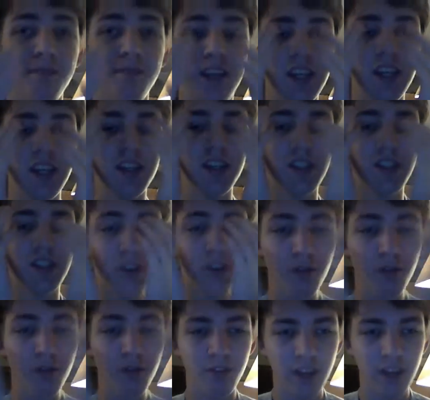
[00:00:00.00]
It's
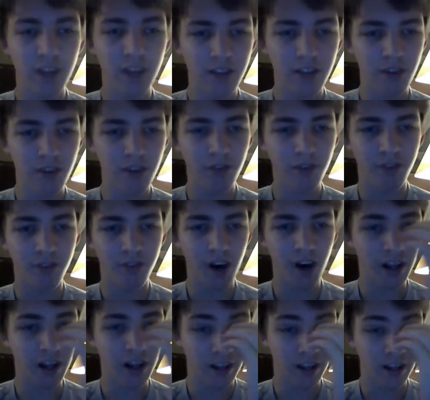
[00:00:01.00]
so
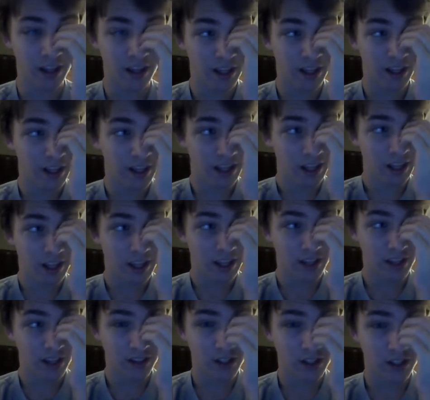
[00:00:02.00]
fun
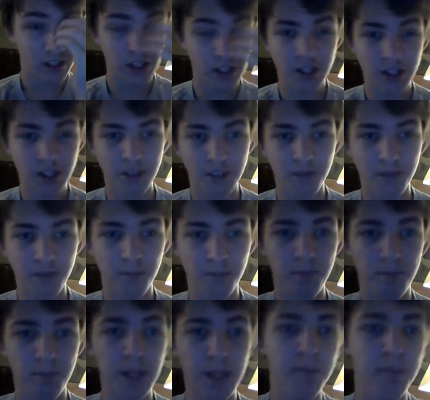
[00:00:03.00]
to just
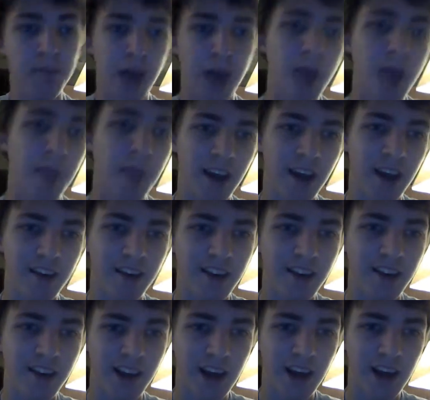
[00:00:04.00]
be Batman.
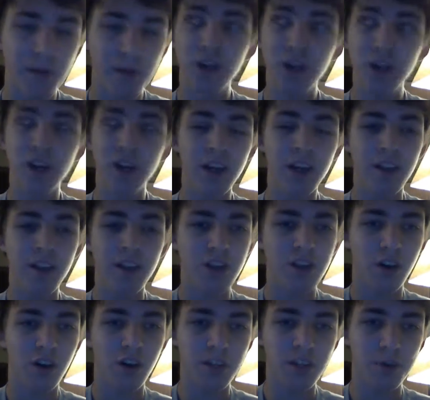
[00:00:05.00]
I mean, you can get on the
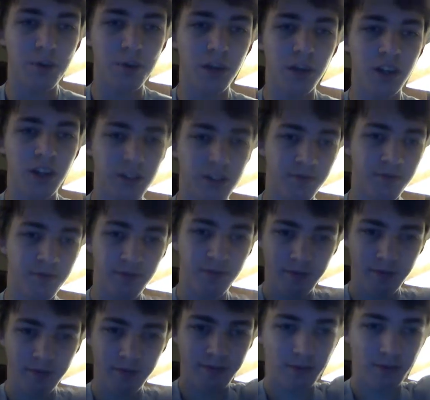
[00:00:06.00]
tallest building and just
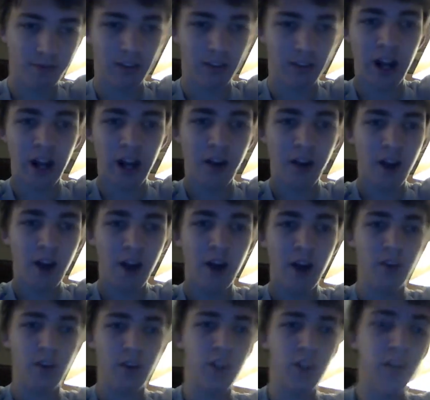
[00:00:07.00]
fly
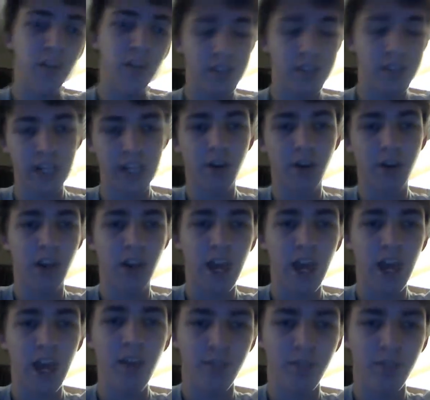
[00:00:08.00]
around. You have a secret
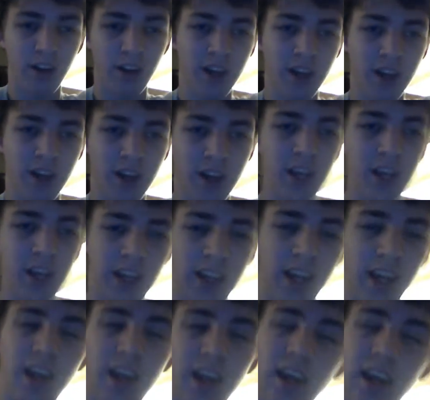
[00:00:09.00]
cave, for God's sake. Like,
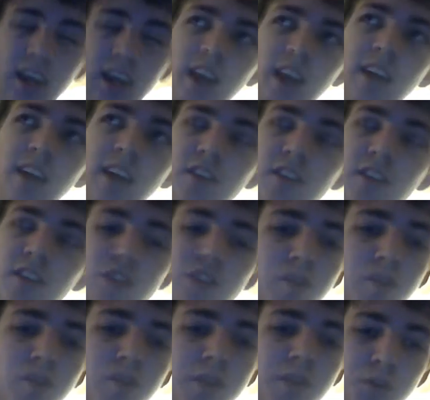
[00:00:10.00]
there's just so
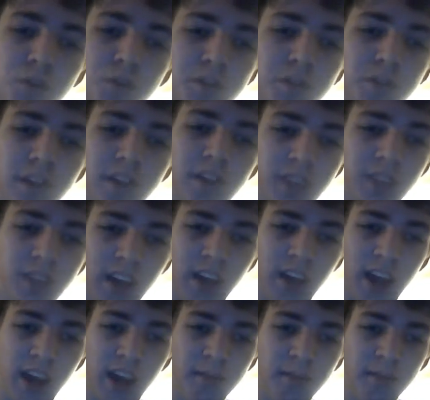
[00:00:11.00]
much cool stuff in the
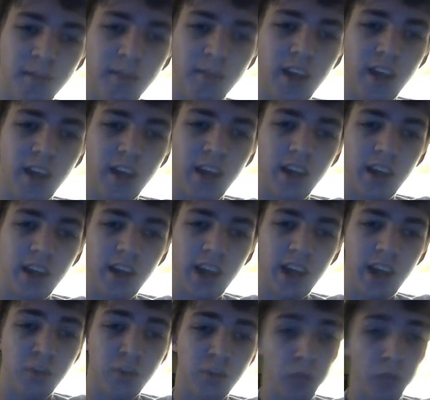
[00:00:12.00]
game.
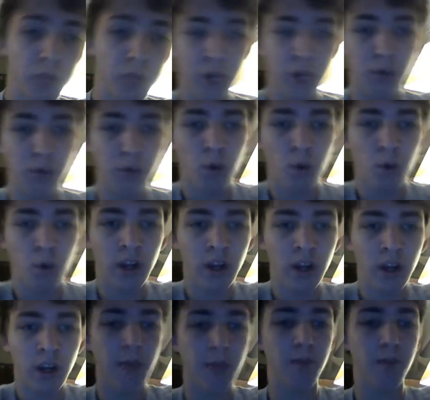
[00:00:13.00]
It's a really rewarding game to